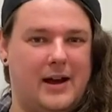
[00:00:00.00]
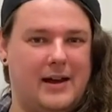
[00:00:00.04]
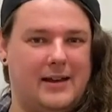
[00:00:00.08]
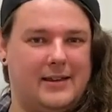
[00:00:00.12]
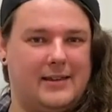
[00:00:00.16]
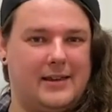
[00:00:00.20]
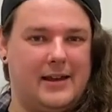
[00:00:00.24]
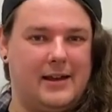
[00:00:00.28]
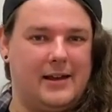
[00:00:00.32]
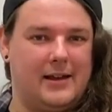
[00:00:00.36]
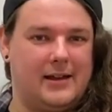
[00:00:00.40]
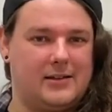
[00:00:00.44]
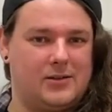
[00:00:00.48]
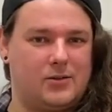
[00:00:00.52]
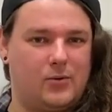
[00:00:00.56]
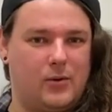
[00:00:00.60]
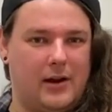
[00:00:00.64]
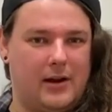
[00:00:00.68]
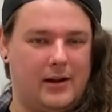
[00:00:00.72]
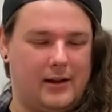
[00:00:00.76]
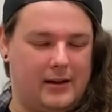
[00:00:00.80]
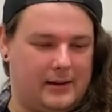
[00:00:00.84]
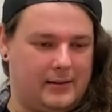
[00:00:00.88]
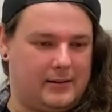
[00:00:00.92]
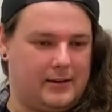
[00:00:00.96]
I think
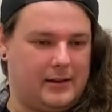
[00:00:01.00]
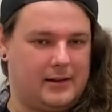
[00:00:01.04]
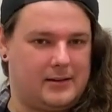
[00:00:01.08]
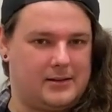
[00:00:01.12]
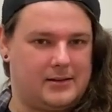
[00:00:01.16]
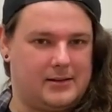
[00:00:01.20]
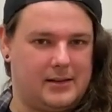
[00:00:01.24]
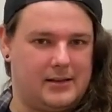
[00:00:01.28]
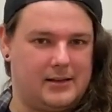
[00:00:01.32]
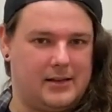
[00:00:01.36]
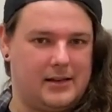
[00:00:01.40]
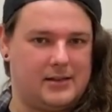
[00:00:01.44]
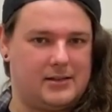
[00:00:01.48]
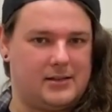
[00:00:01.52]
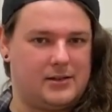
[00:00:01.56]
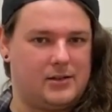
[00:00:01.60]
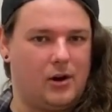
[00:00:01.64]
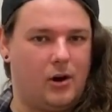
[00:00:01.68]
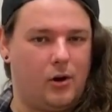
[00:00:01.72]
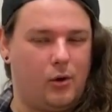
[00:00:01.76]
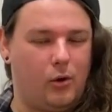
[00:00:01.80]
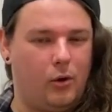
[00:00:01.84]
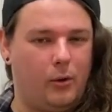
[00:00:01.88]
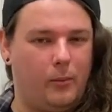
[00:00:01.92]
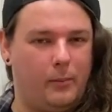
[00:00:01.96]
it's not
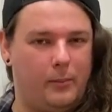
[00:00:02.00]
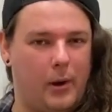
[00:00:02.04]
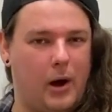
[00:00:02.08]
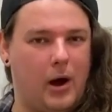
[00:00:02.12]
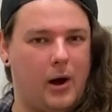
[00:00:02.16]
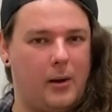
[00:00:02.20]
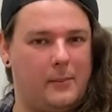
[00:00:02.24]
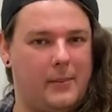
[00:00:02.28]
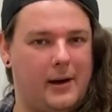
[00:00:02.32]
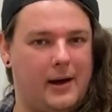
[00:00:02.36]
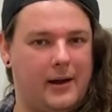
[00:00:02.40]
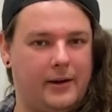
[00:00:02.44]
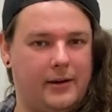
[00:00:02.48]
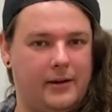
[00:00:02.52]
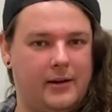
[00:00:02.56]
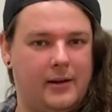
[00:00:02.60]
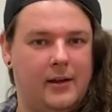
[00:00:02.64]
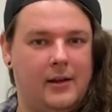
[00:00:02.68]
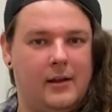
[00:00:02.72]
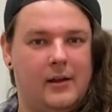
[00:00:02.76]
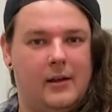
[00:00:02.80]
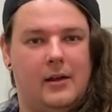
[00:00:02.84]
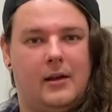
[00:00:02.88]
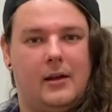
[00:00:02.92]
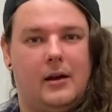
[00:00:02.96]
all bottom end,
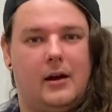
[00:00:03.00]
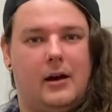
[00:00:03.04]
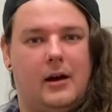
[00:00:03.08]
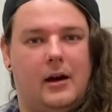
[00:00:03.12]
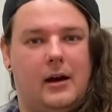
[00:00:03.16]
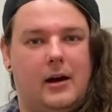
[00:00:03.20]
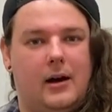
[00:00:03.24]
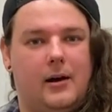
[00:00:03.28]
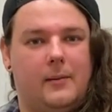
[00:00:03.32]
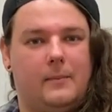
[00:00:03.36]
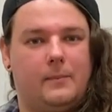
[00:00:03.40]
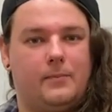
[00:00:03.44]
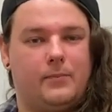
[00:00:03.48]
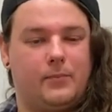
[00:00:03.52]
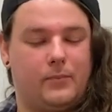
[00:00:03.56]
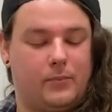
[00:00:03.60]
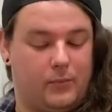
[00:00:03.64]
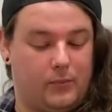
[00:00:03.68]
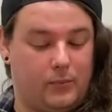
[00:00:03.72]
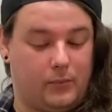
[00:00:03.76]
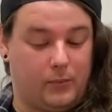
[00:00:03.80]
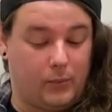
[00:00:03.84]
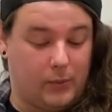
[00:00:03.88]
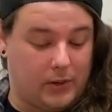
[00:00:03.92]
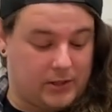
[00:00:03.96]

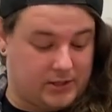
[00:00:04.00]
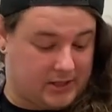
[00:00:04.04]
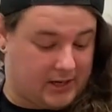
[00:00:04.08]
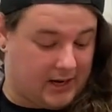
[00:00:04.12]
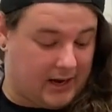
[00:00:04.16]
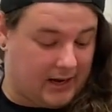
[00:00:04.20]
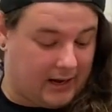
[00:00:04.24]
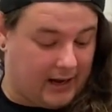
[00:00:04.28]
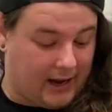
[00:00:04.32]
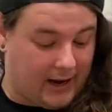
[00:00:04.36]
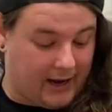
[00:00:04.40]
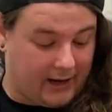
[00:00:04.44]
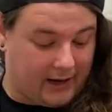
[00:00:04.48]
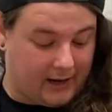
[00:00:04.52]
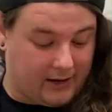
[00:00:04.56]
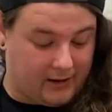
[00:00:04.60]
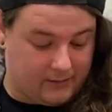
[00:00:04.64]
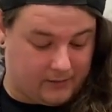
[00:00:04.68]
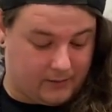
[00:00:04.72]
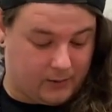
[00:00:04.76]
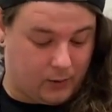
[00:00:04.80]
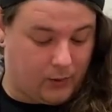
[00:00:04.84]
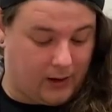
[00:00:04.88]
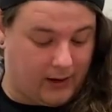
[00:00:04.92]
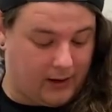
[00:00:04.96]
which I like
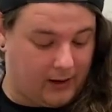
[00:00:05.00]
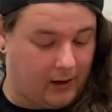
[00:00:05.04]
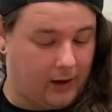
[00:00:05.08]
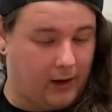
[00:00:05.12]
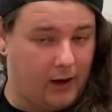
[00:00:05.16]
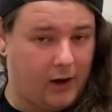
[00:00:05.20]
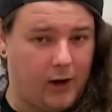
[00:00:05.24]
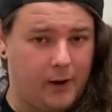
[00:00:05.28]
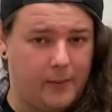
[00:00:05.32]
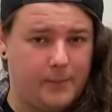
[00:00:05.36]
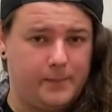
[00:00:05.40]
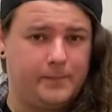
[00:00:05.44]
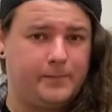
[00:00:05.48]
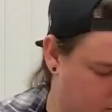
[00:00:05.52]
quite a lot.